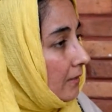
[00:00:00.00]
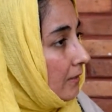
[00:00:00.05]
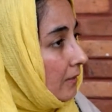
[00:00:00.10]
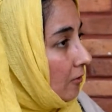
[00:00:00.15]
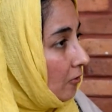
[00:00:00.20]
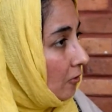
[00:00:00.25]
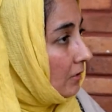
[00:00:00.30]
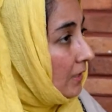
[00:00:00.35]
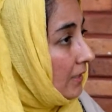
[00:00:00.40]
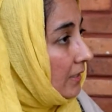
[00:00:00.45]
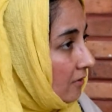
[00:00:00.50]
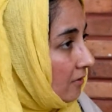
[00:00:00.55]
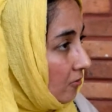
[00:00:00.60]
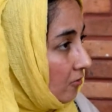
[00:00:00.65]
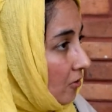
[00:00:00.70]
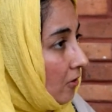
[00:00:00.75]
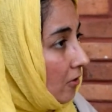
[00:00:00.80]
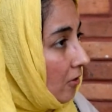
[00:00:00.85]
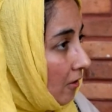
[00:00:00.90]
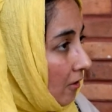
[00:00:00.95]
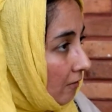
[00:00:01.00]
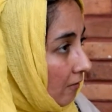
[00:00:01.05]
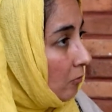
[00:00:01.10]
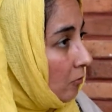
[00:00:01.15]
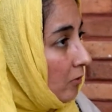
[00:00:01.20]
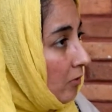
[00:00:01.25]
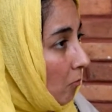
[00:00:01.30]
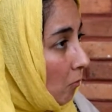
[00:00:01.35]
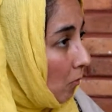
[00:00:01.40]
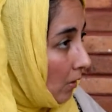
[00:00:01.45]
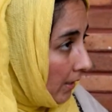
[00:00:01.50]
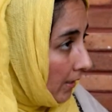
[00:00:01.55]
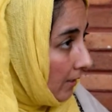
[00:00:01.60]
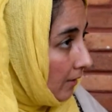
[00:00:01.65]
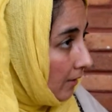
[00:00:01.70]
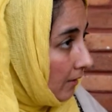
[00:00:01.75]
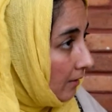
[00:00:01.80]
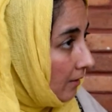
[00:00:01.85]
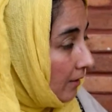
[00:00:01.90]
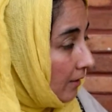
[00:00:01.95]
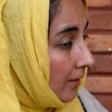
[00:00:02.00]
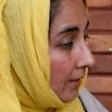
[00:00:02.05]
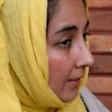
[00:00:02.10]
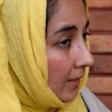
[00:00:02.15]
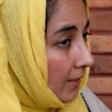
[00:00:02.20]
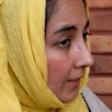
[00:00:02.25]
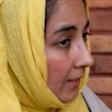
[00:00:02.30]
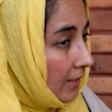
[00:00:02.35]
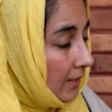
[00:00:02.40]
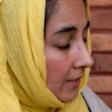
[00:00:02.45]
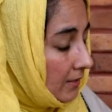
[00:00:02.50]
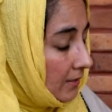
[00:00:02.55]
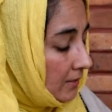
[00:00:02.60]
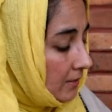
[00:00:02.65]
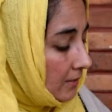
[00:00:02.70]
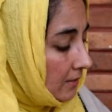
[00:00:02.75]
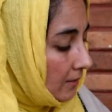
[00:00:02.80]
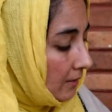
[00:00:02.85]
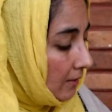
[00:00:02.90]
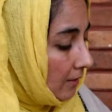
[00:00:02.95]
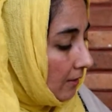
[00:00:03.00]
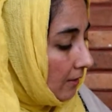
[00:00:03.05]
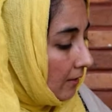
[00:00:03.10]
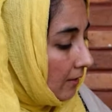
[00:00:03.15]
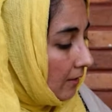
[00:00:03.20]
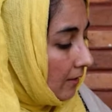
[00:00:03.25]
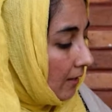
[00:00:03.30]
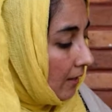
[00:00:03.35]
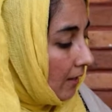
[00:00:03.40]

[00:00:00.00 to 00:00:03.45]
But let's start off with one, is